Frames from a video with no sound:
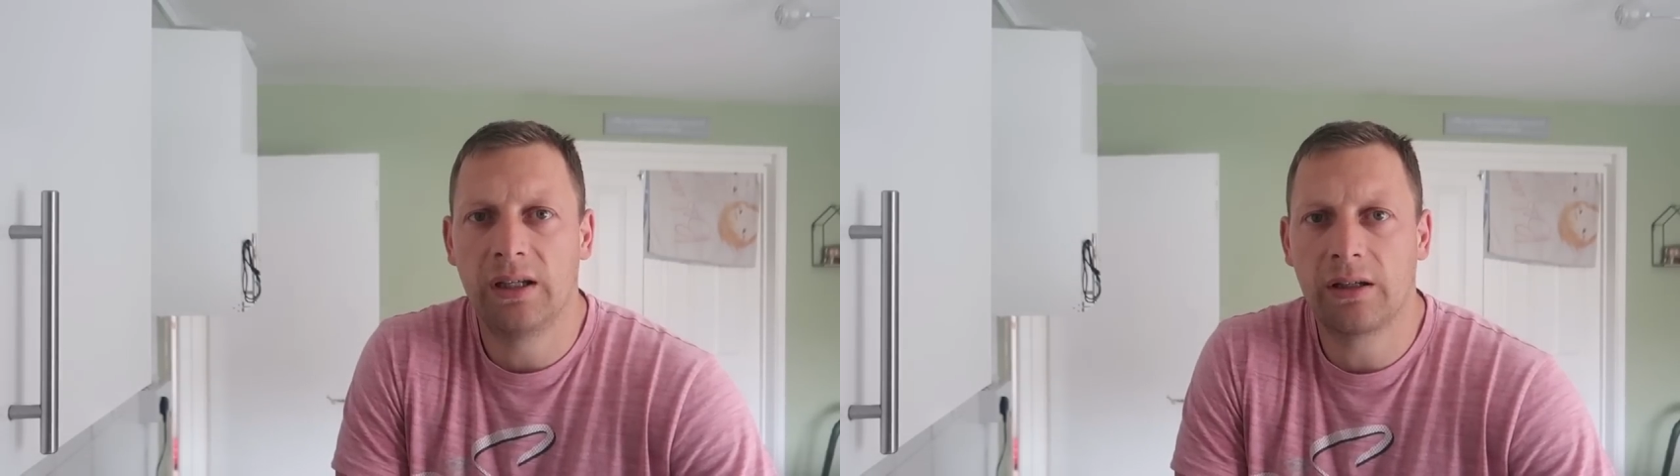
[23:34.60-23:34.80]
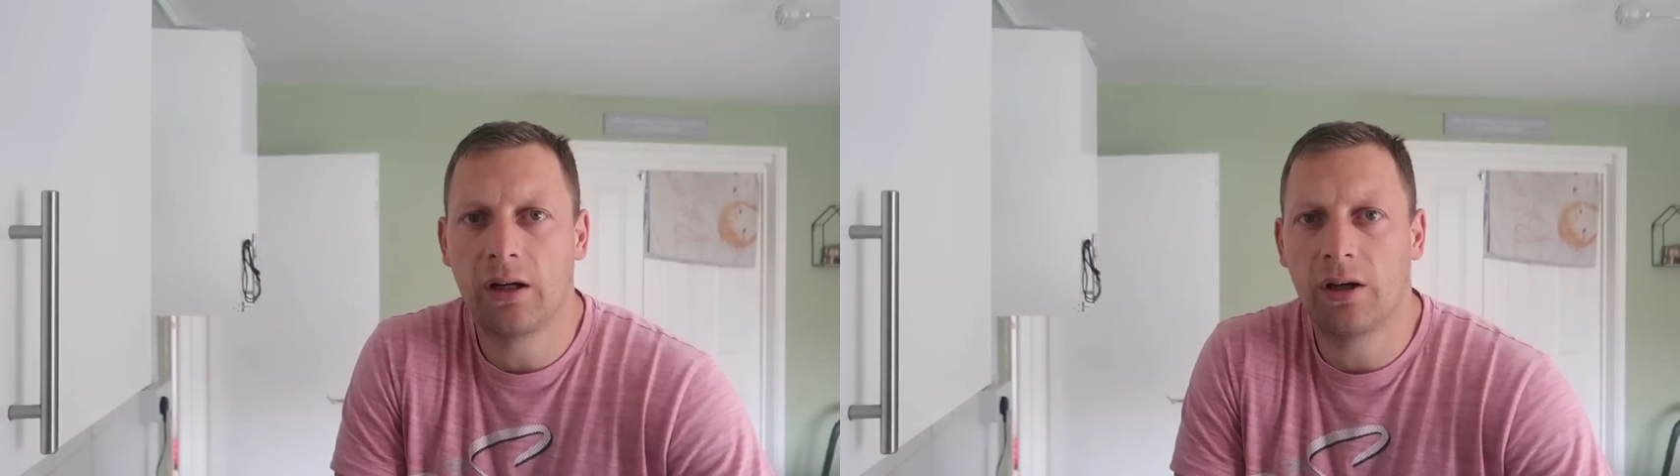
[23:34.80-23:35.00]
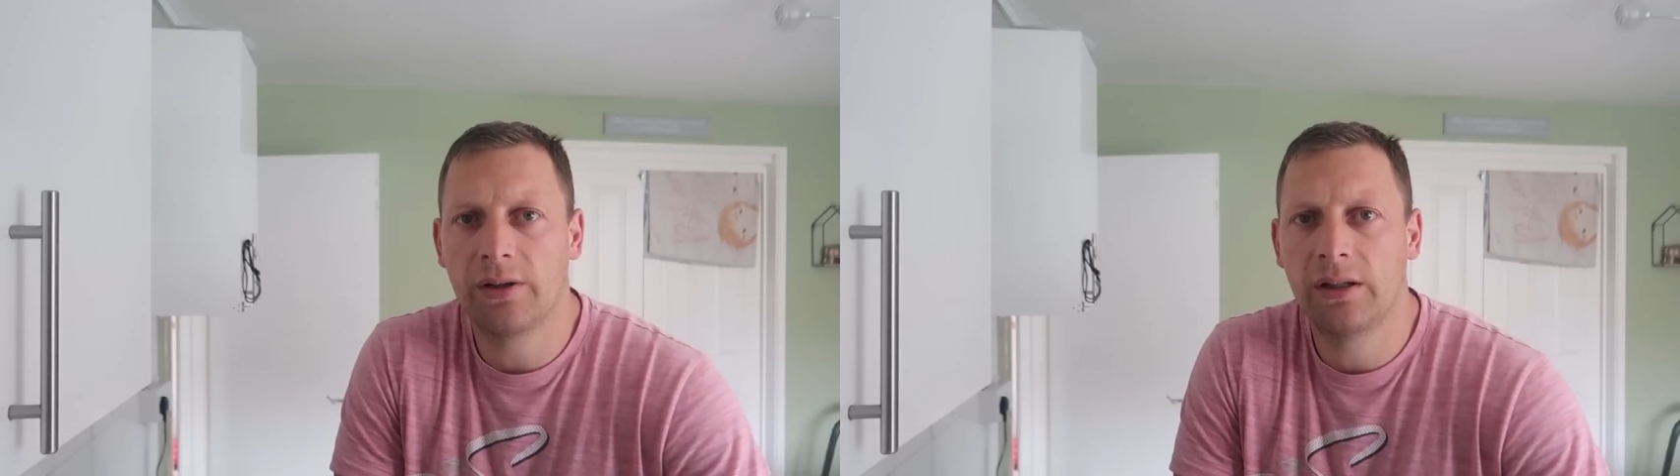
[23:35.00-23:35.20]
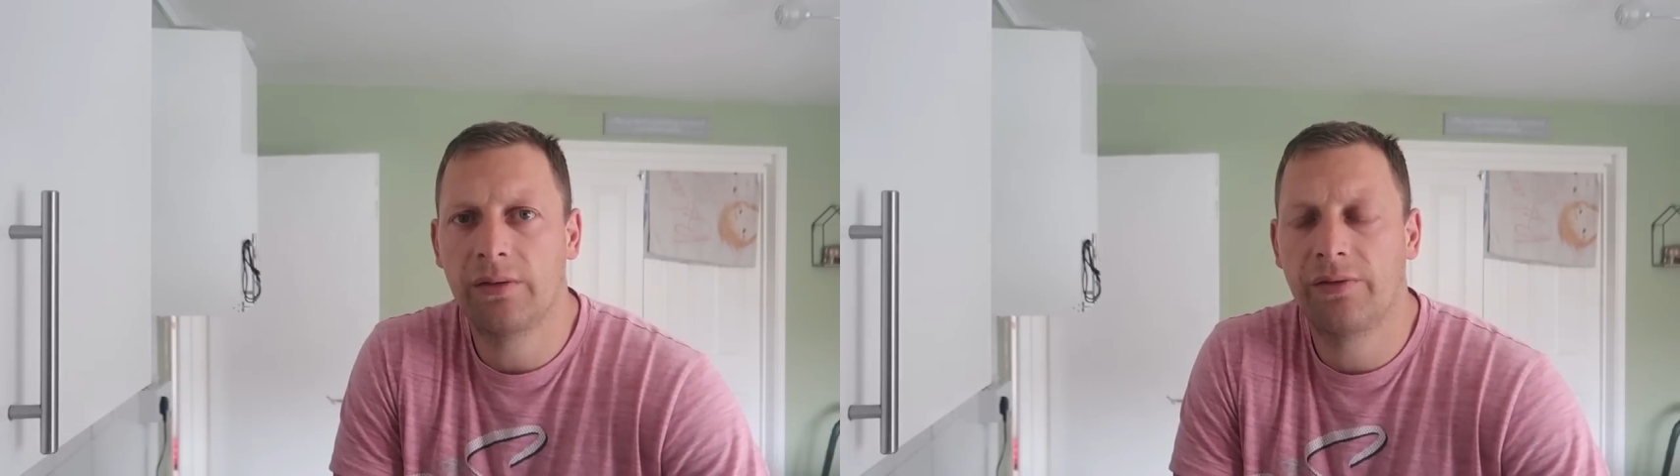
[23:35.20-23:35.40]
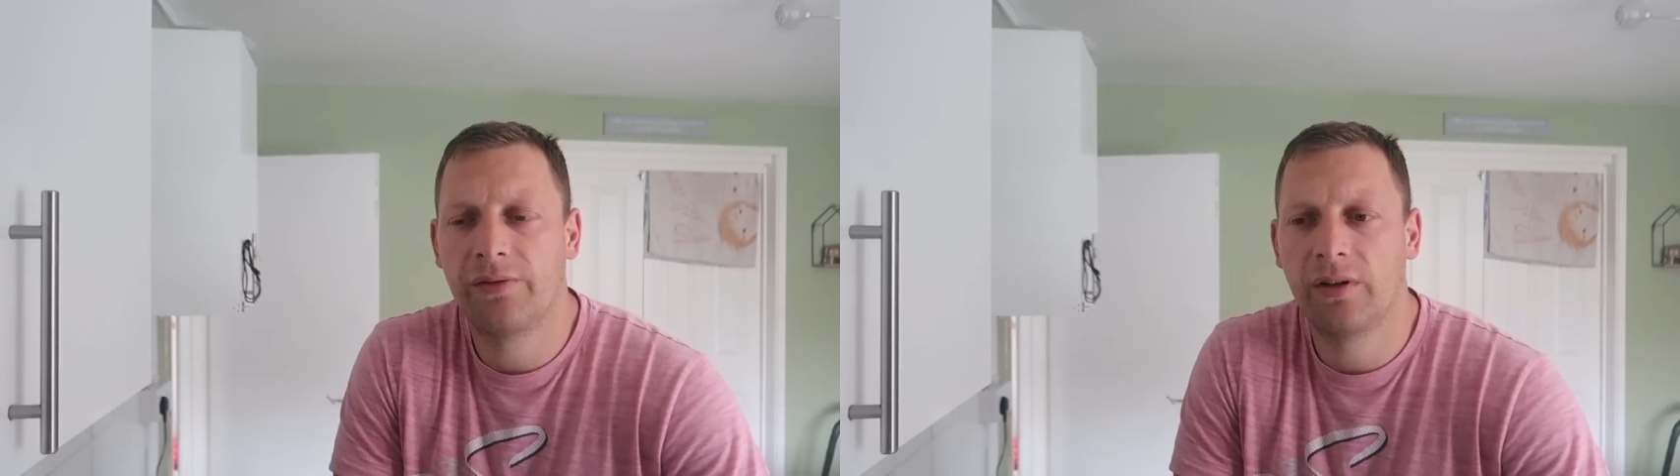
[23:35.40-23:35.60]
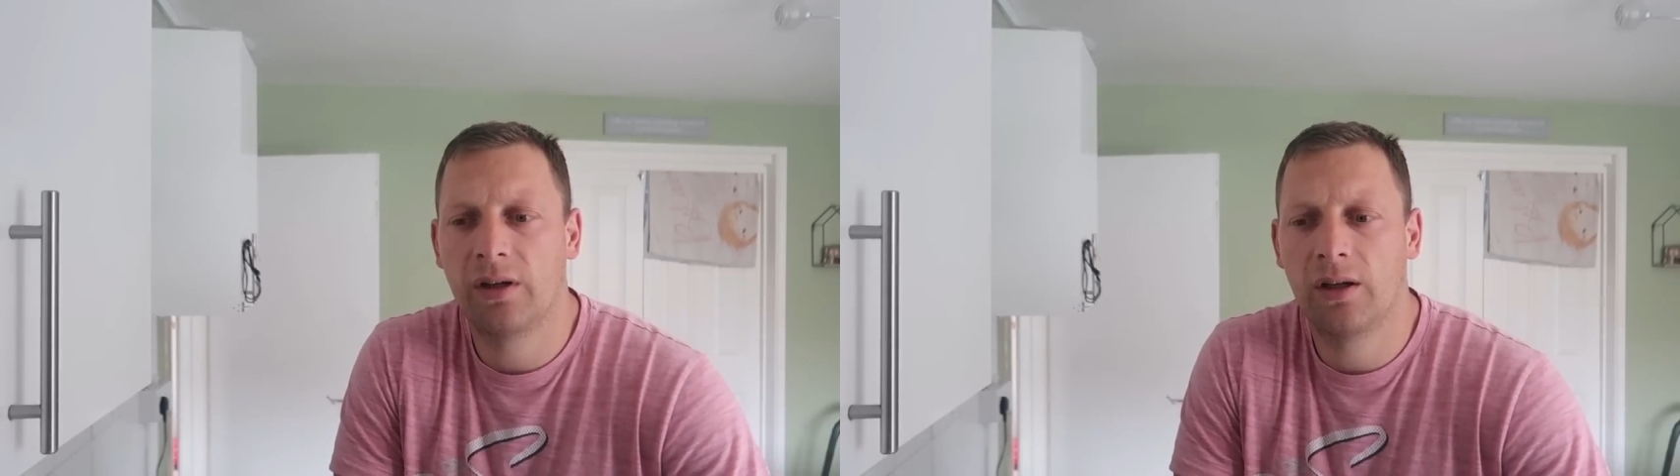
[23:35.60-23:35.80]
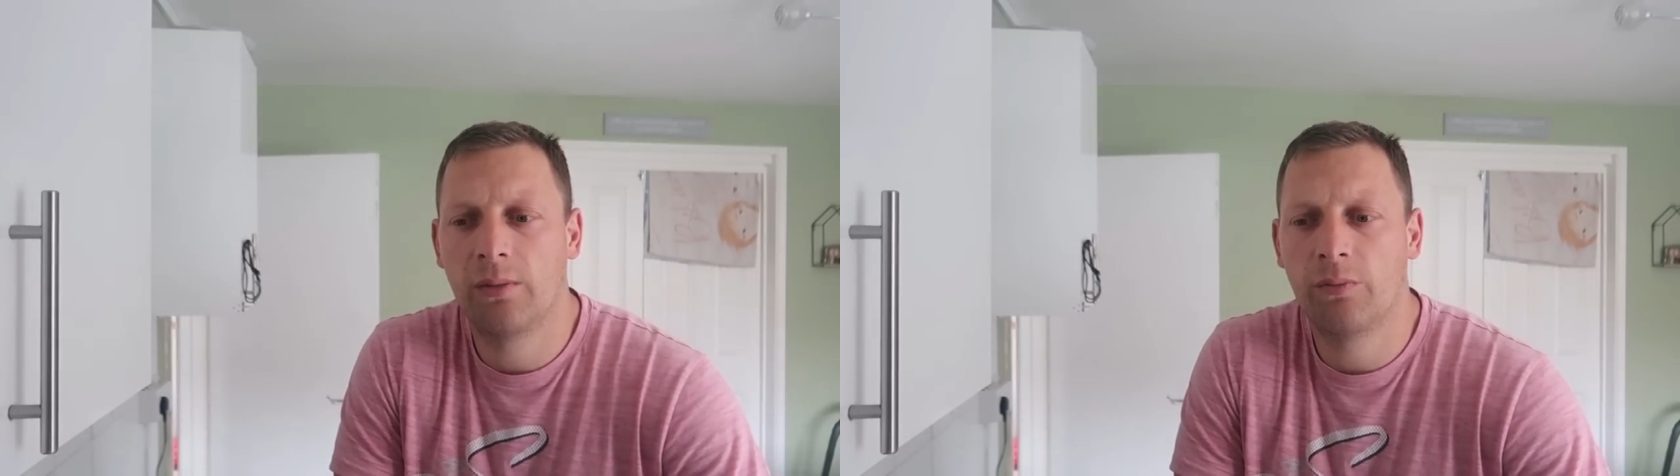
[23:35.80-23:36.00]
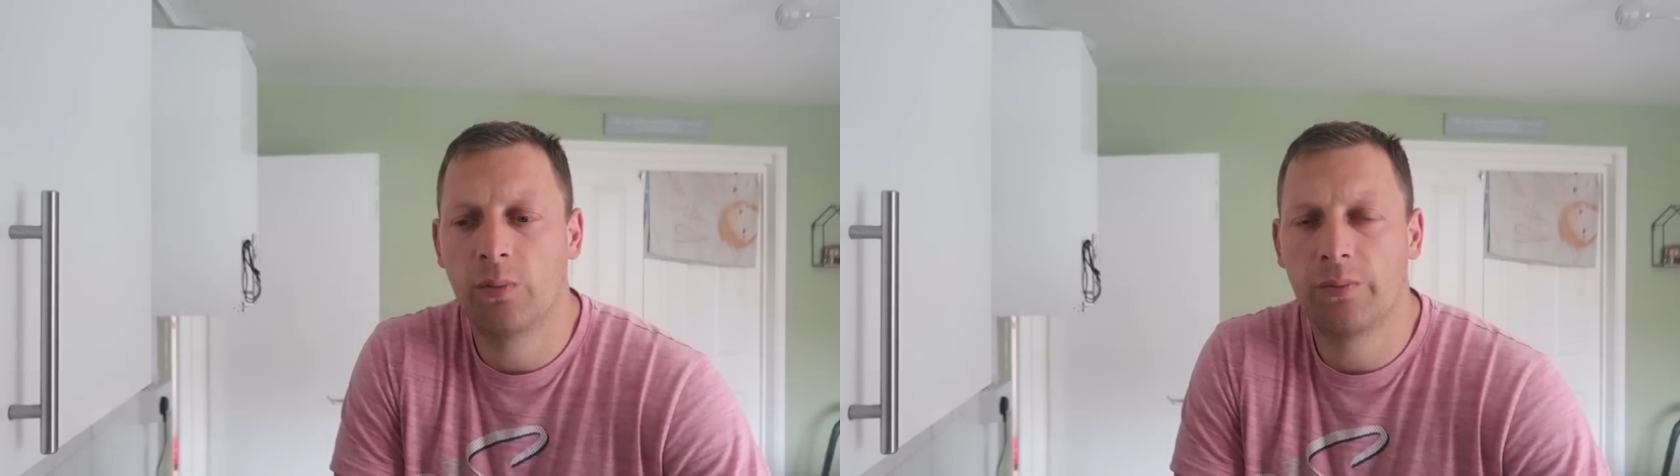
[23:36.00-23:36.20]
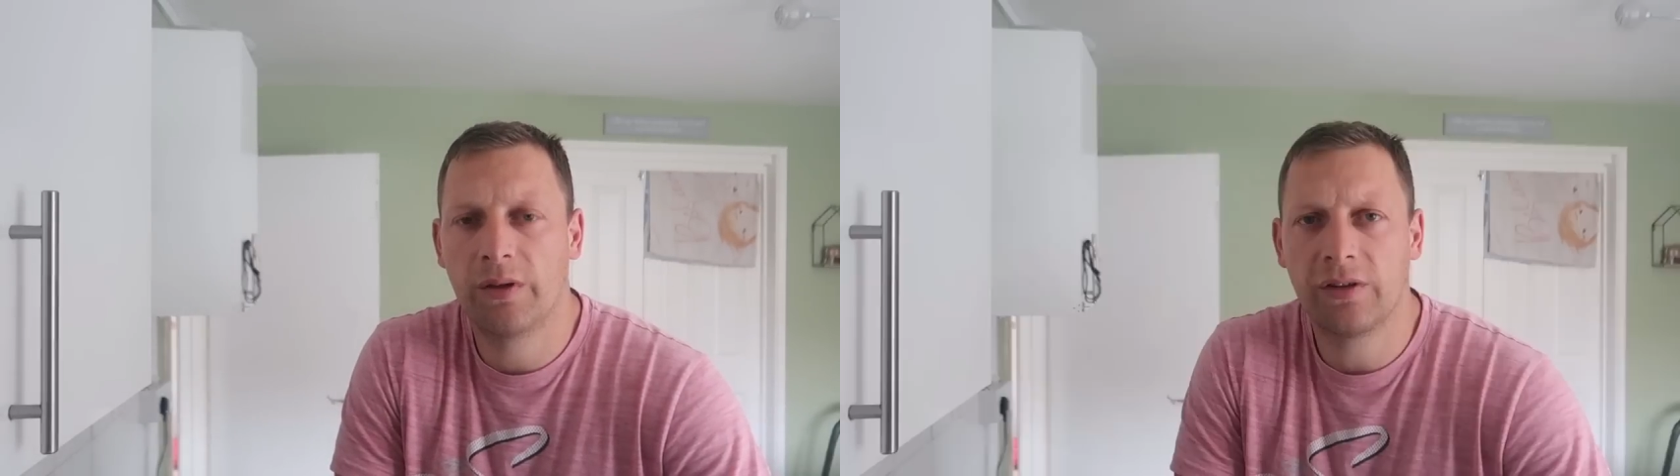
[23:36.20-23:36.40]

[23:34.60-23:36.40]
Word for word: in Cardiff. Um,